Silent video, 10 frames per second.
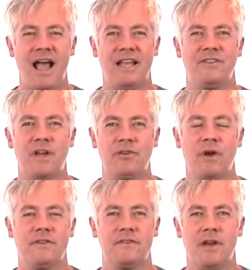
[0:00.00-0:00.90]
Hi, it's
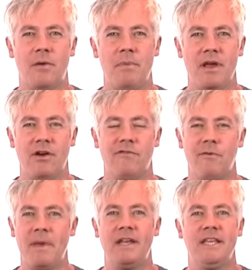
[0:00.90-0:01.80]
Dr. Asatar Bear
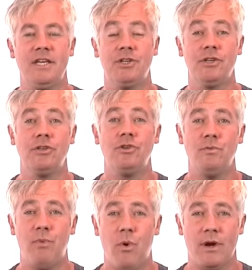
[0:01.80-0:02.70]
for Meditation
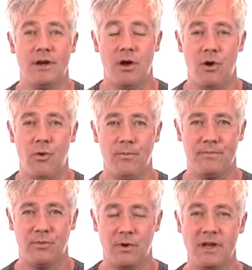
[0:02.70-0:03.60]
2.0,
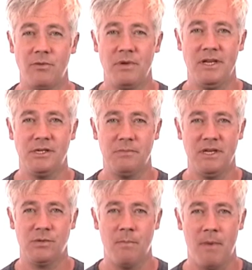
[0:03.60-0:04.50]
where inner peace
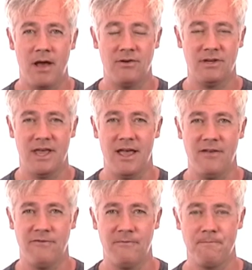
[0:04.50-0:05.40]
meets modern
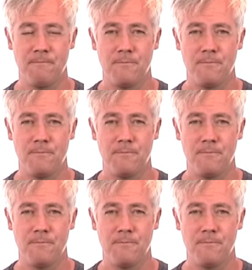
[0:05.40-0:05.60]
life.